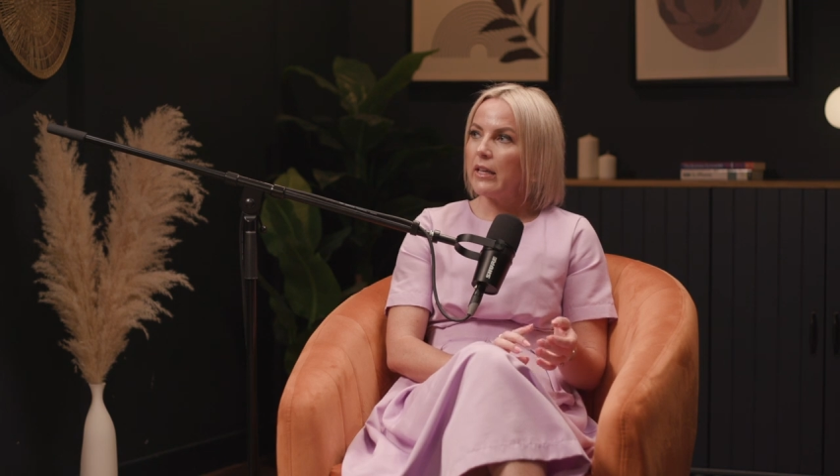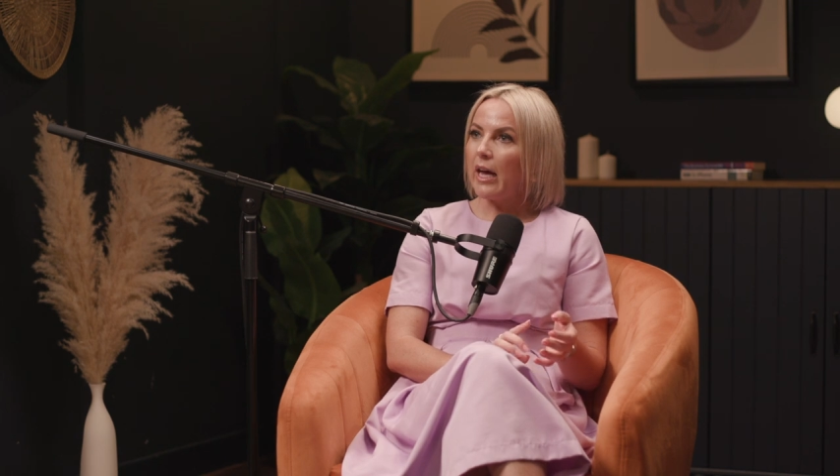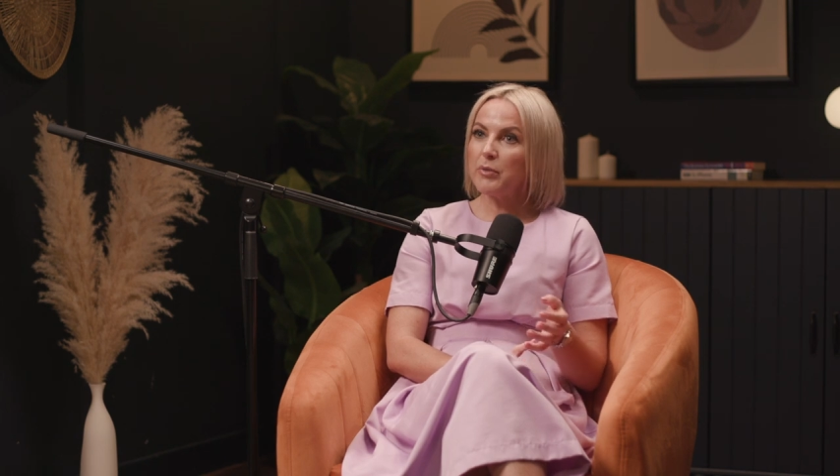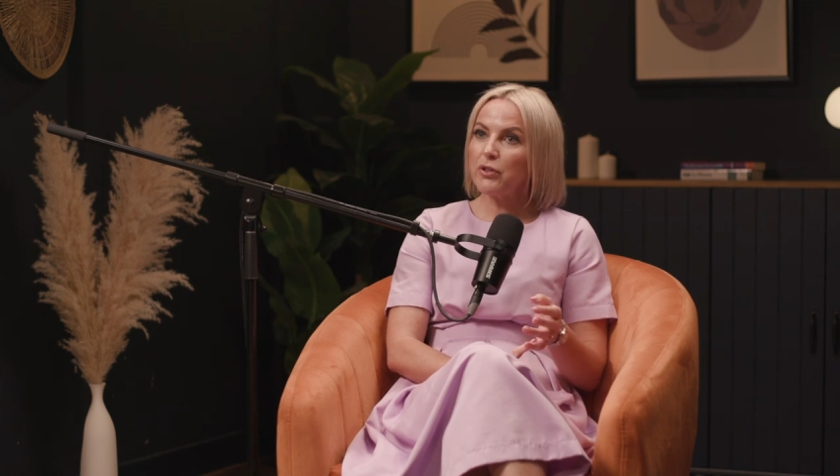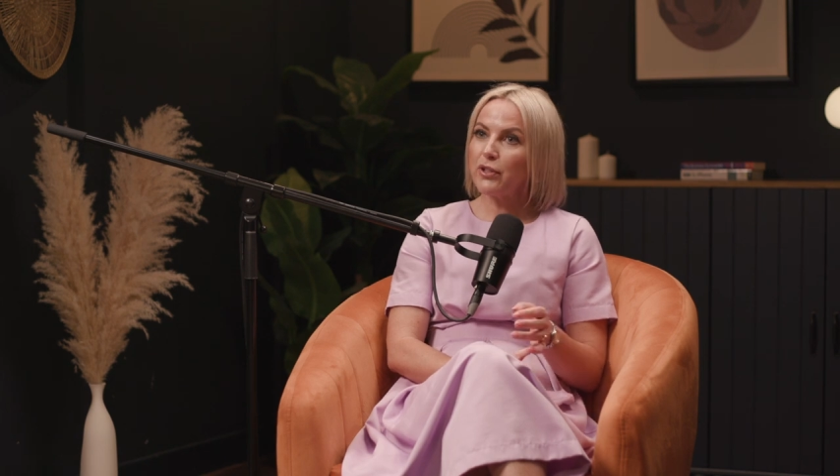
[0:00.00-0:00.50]

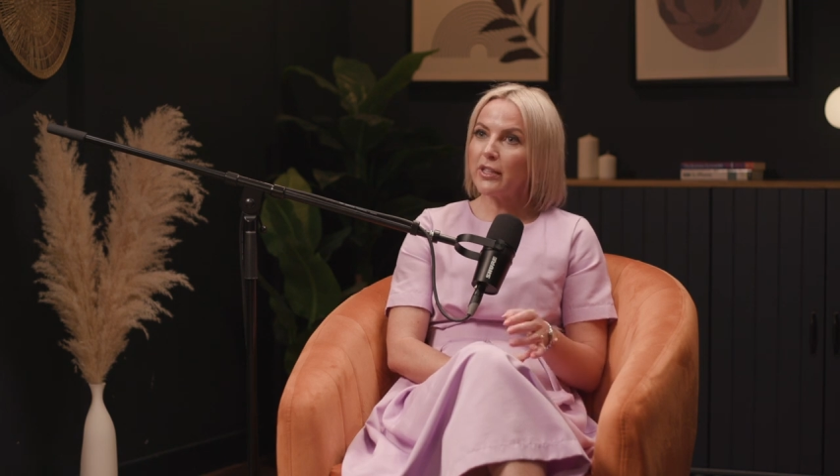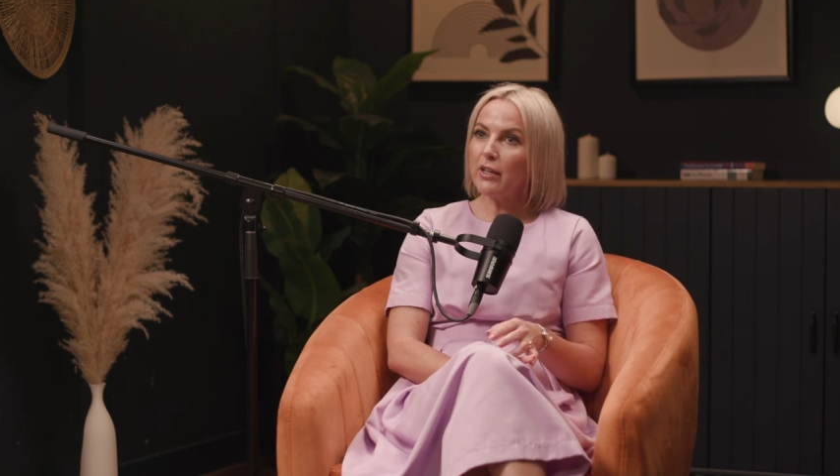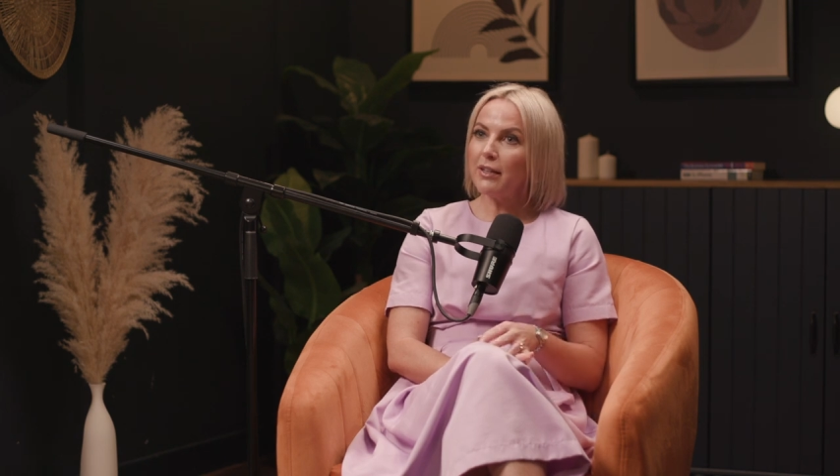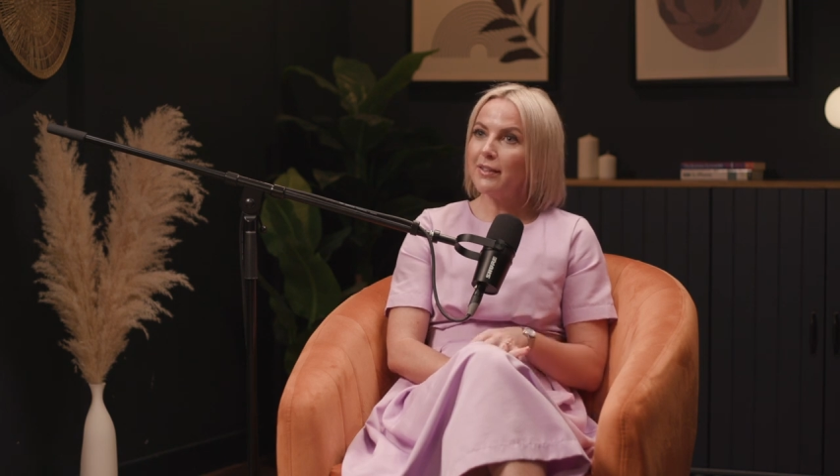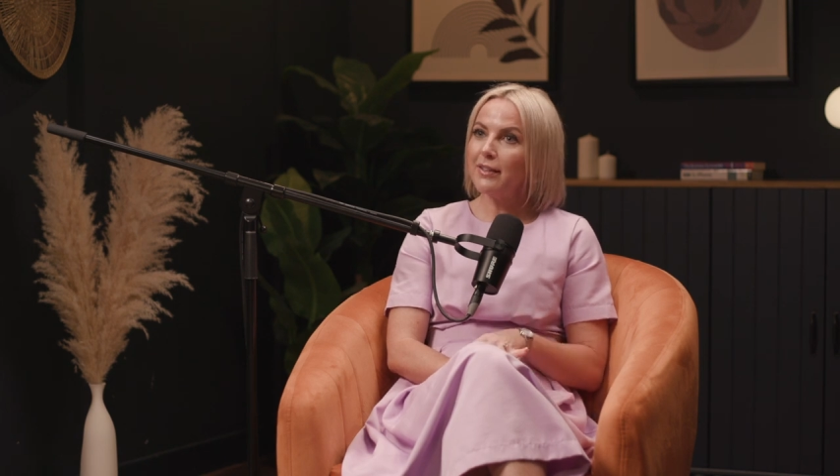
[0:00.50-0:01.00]

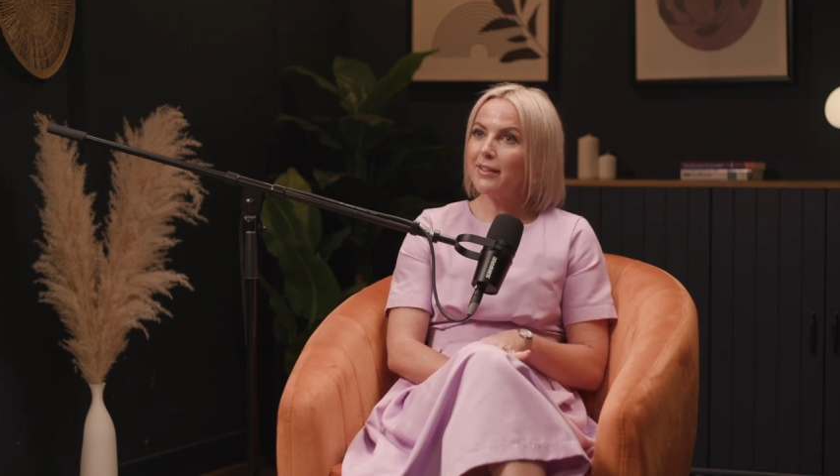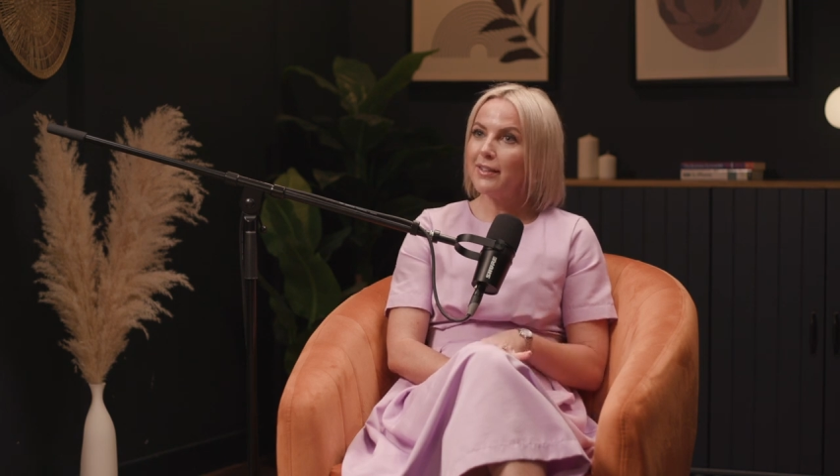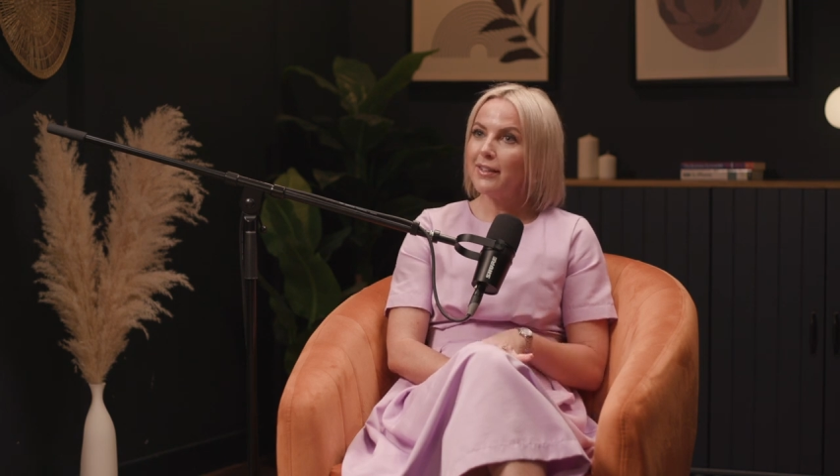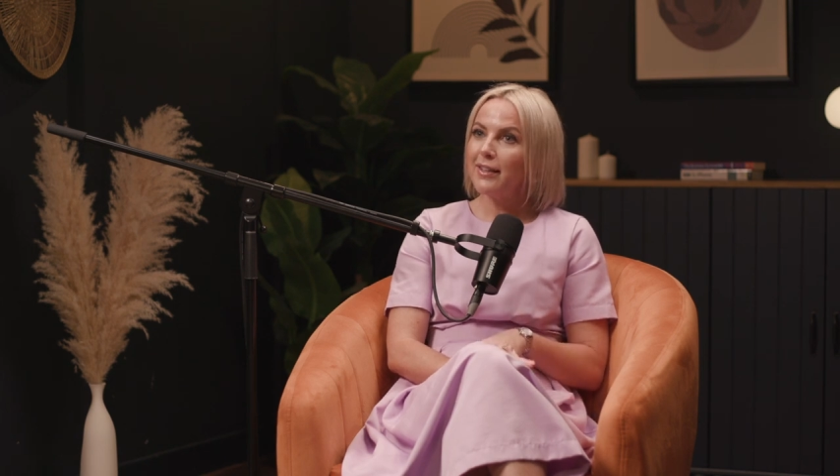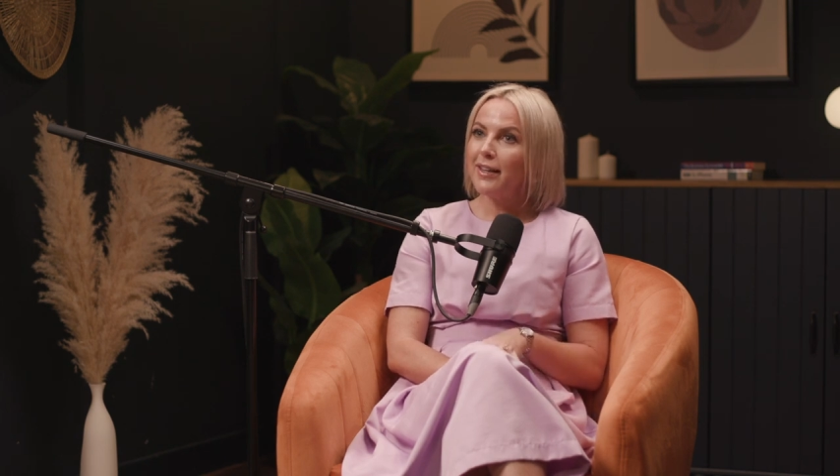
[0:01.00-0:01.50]
Amazonica.
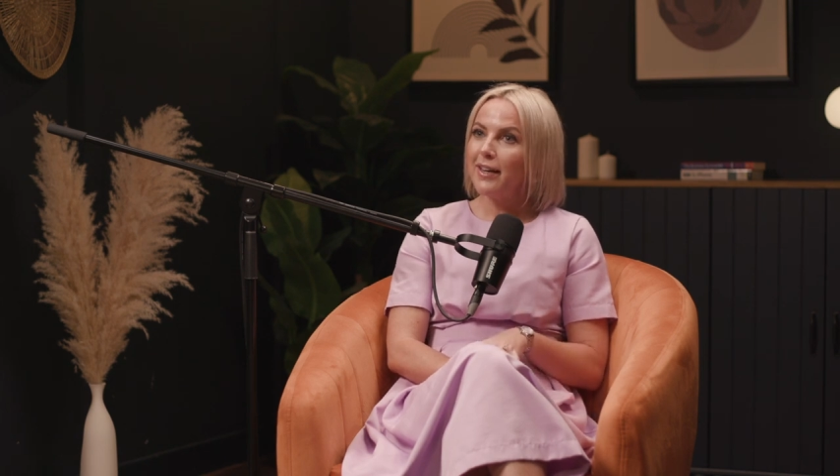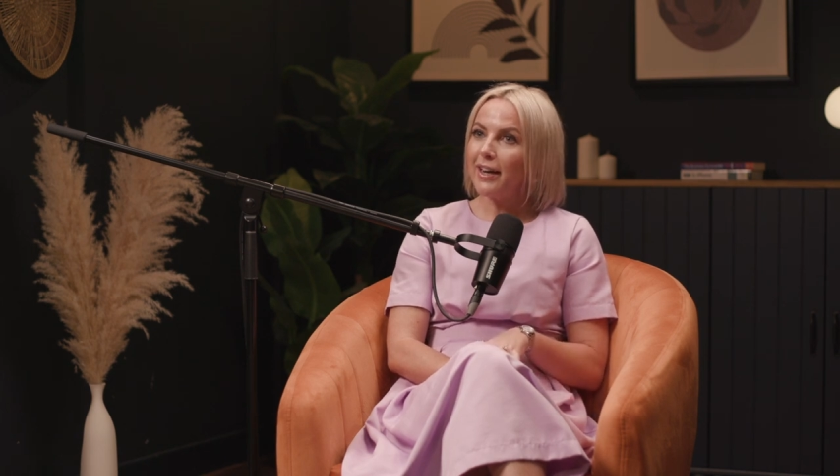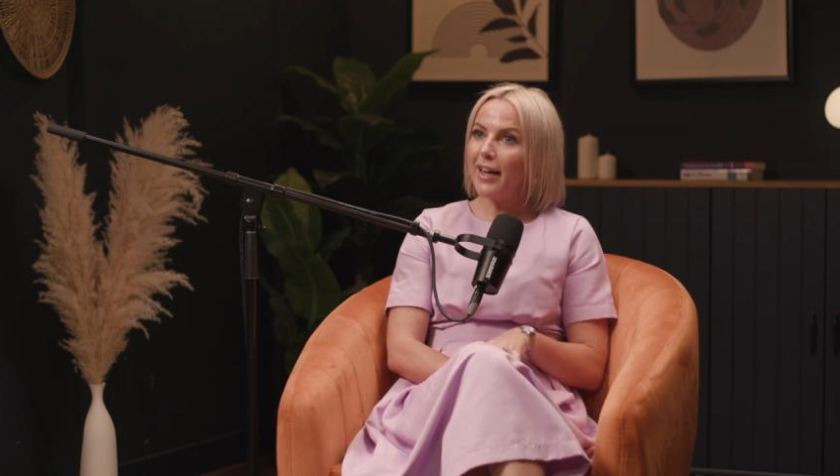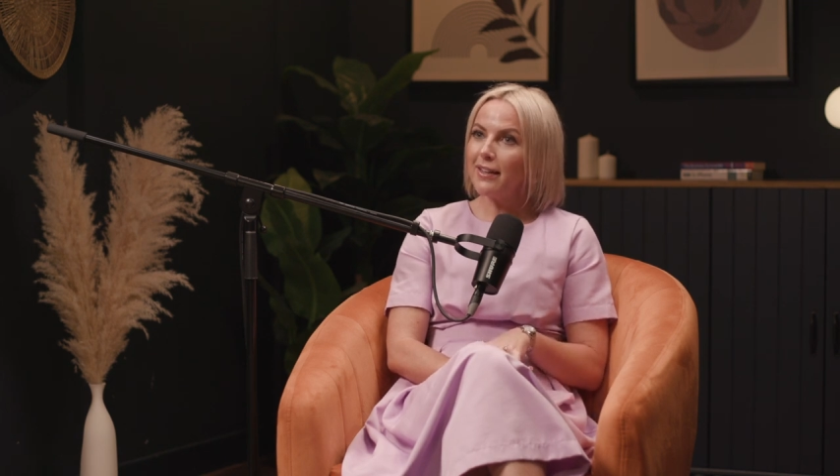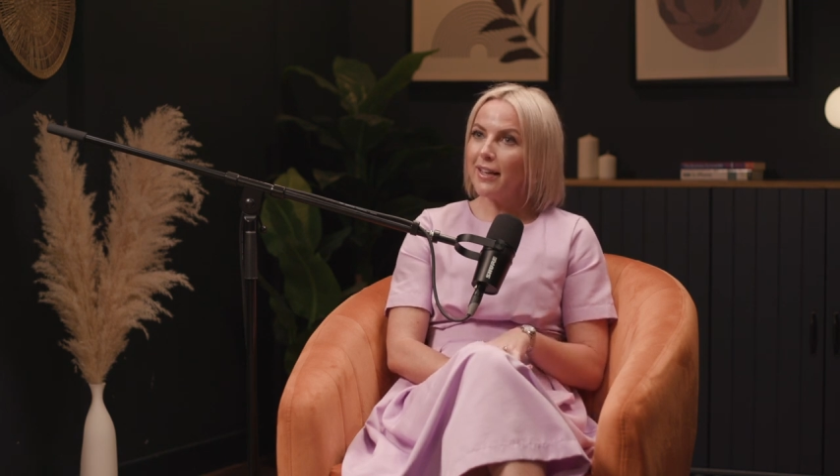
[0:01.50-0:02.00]

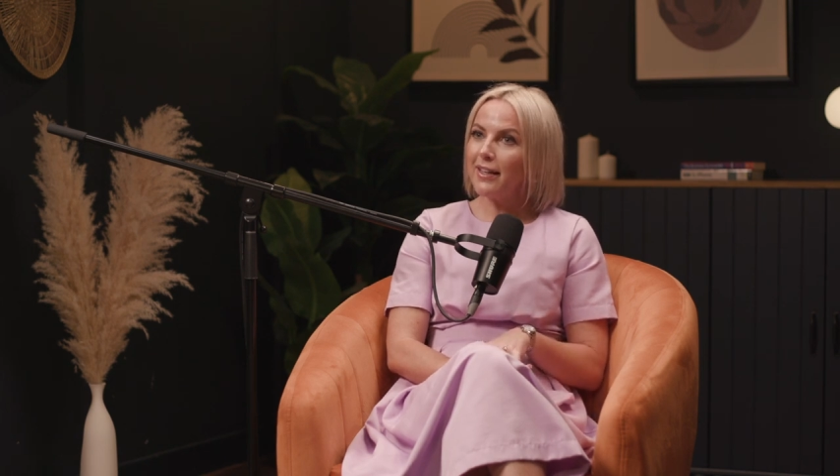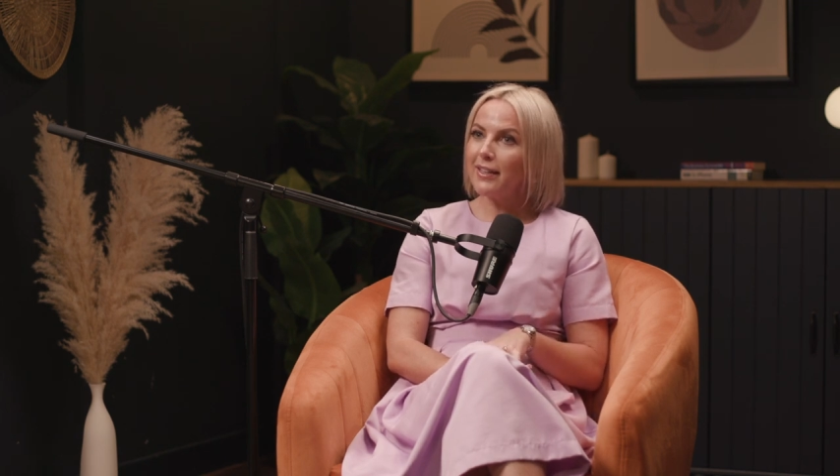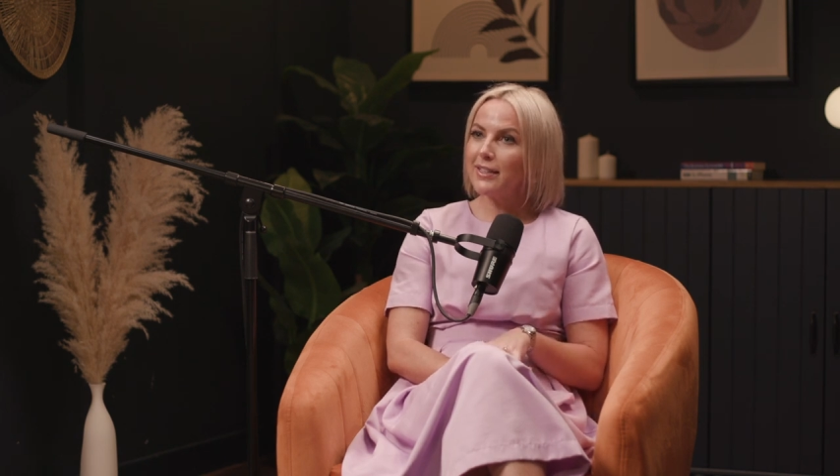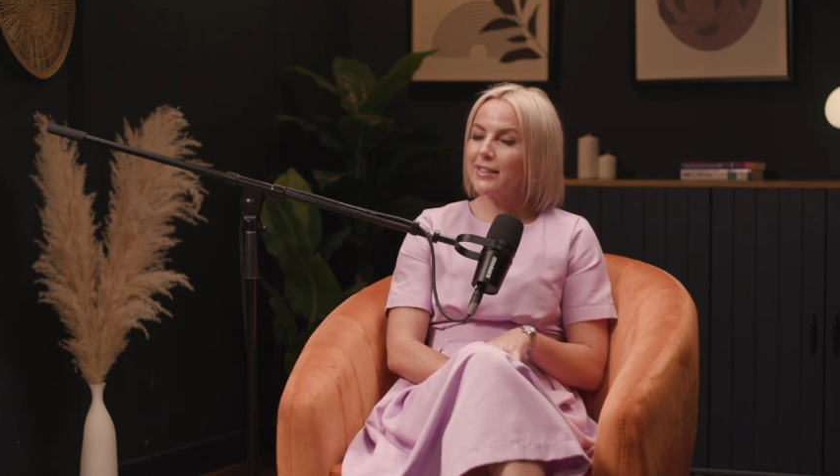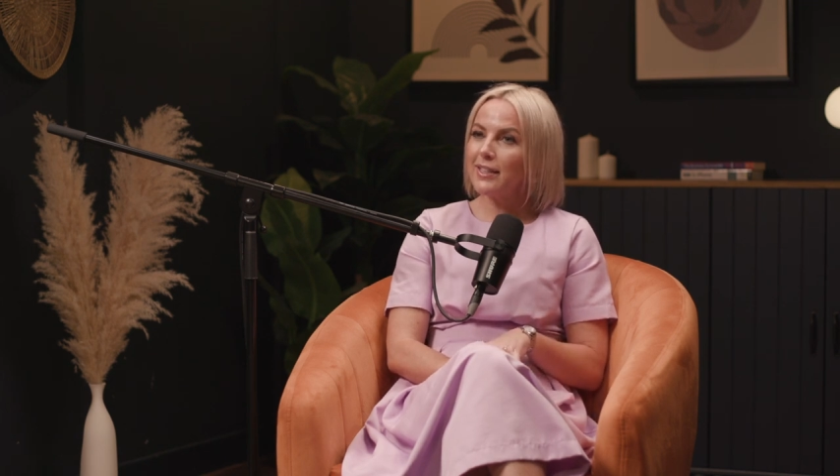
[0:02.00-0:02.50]
I
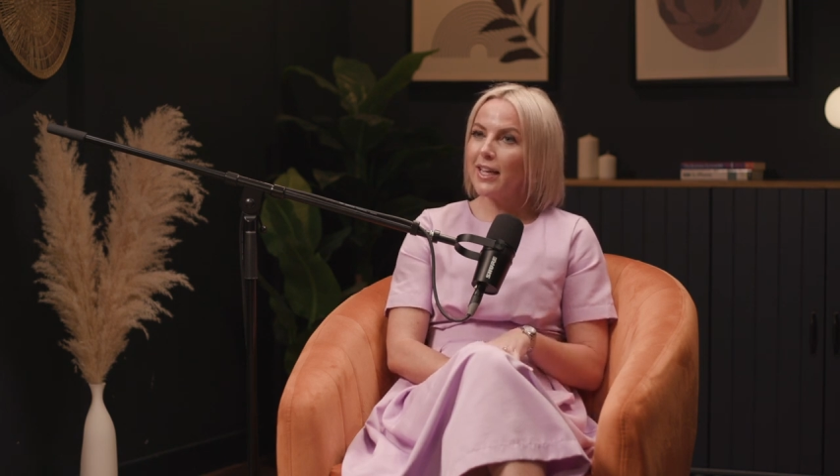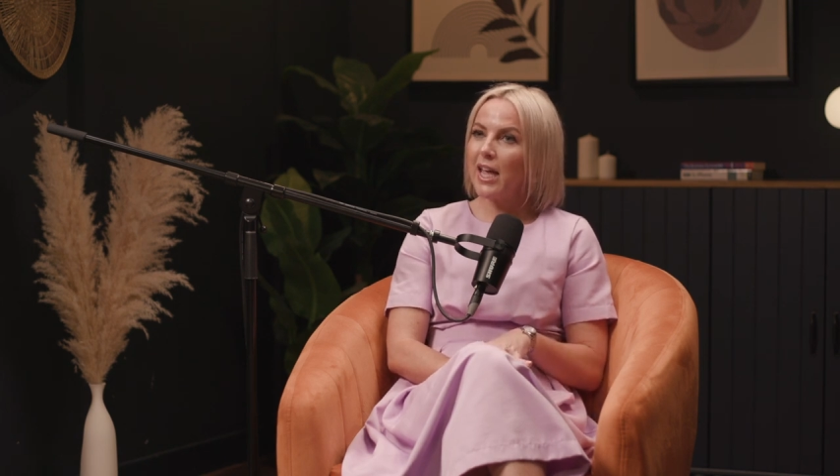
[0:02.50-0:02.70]
liked.